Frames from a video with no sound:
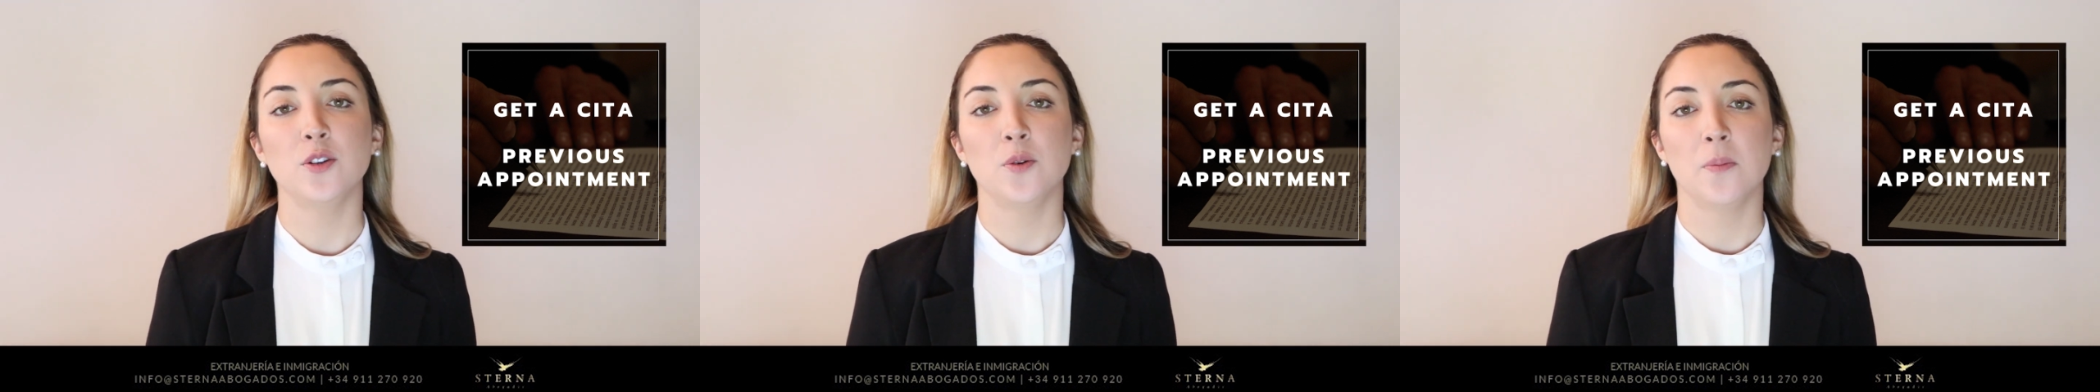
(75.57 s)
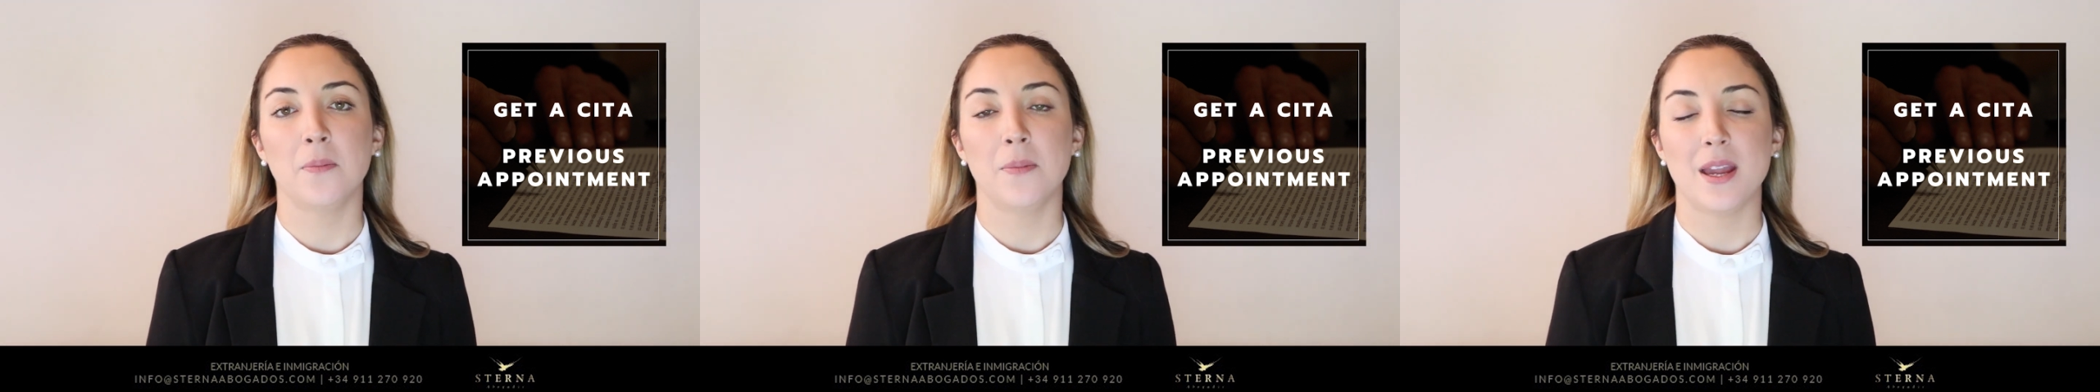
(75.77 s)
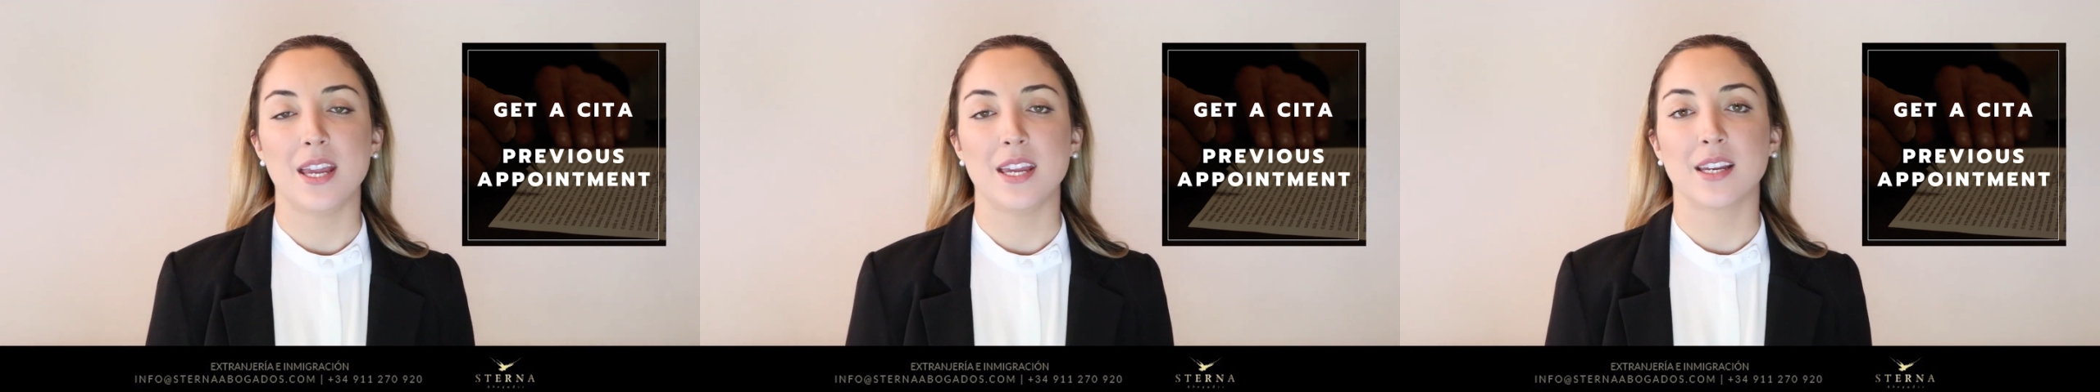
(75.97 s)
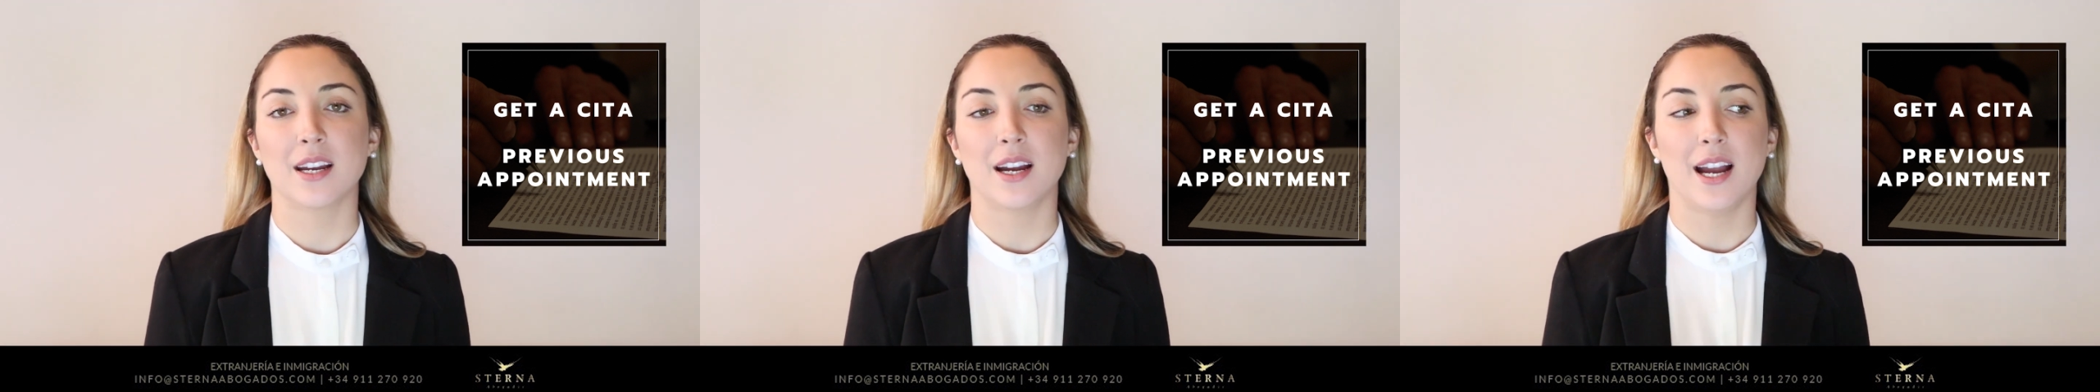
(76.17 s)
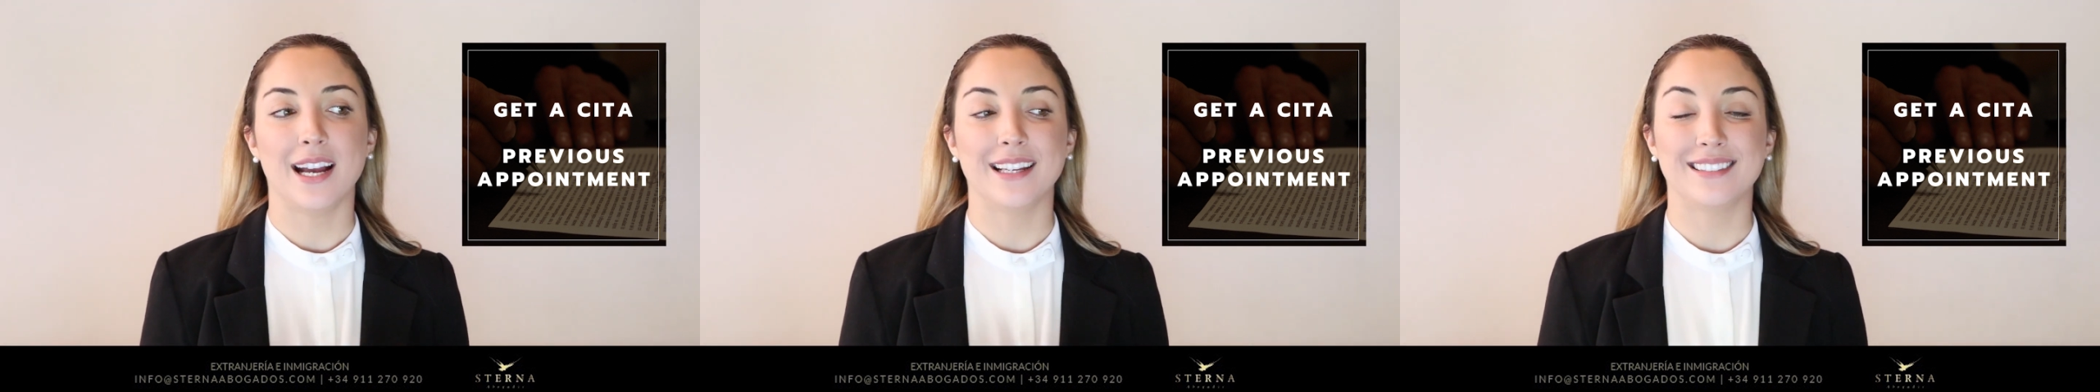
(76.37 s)
you
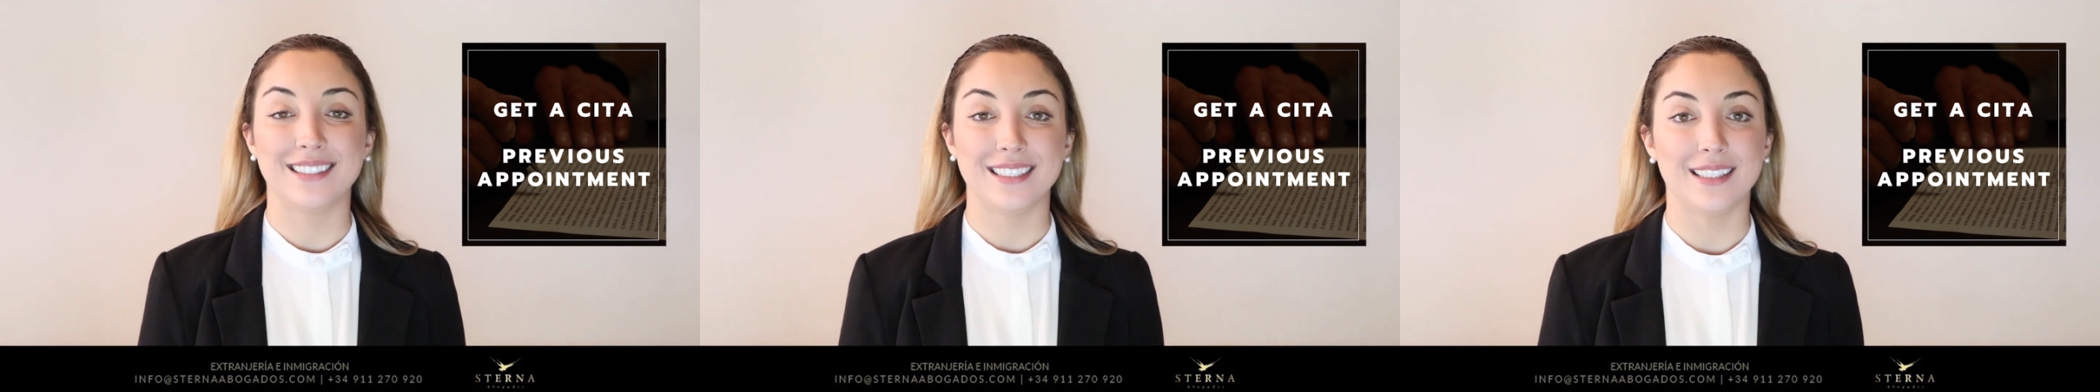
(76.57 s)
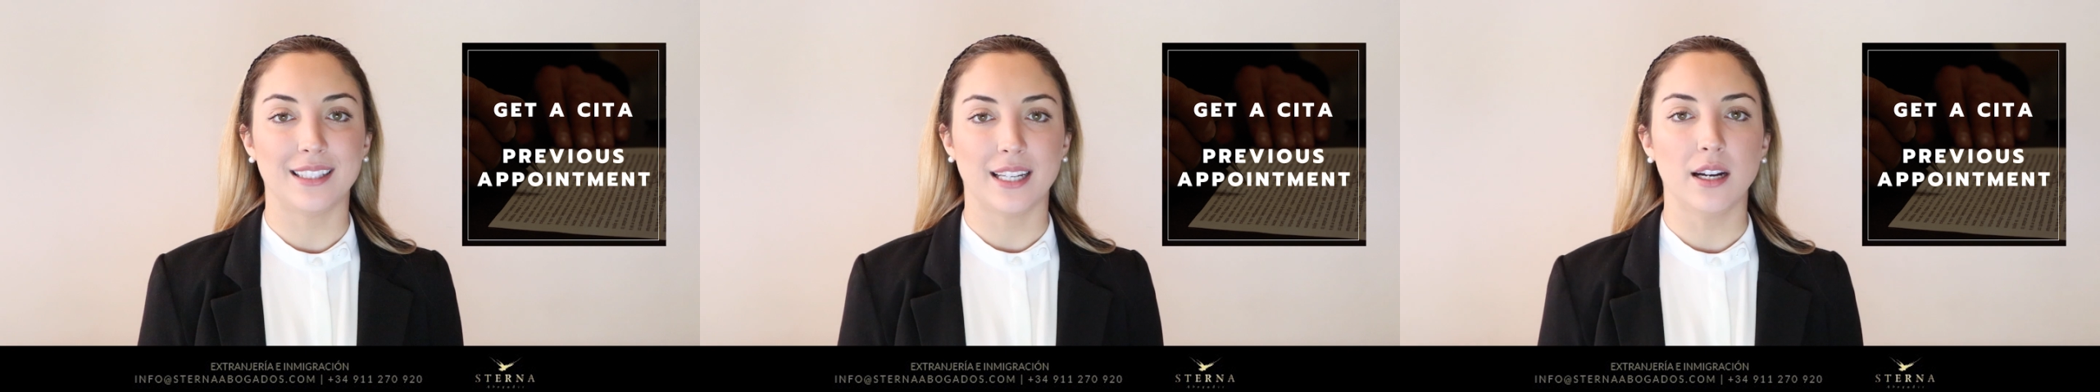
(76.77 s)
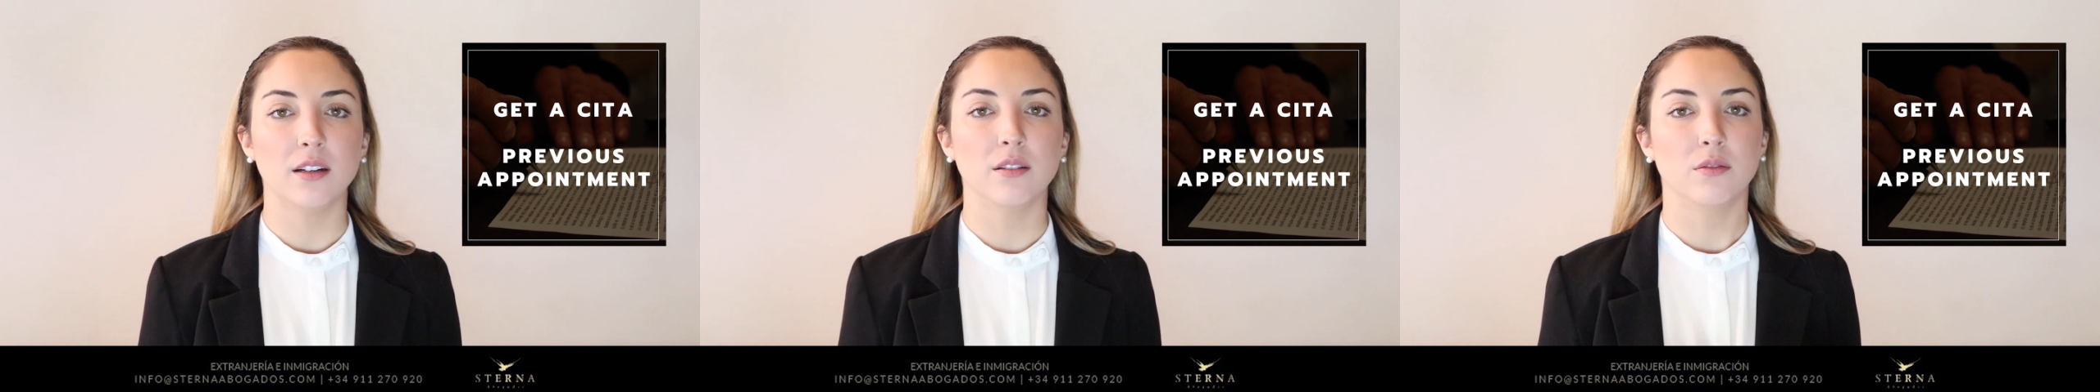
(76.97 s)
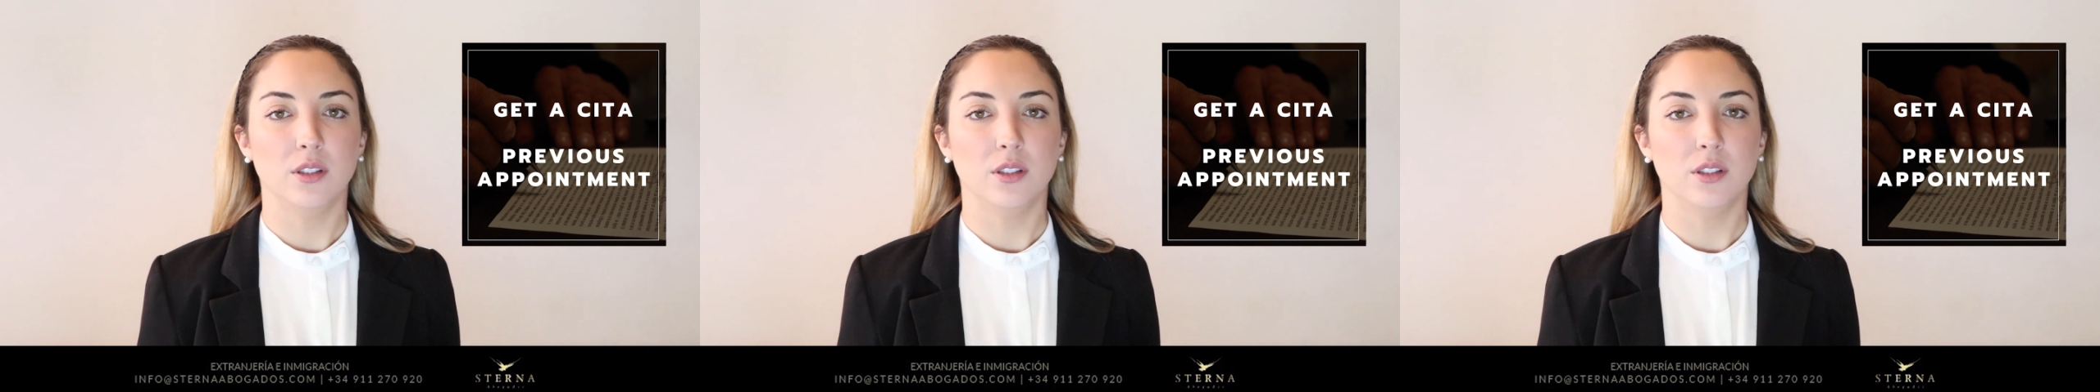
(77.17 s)
make a cita,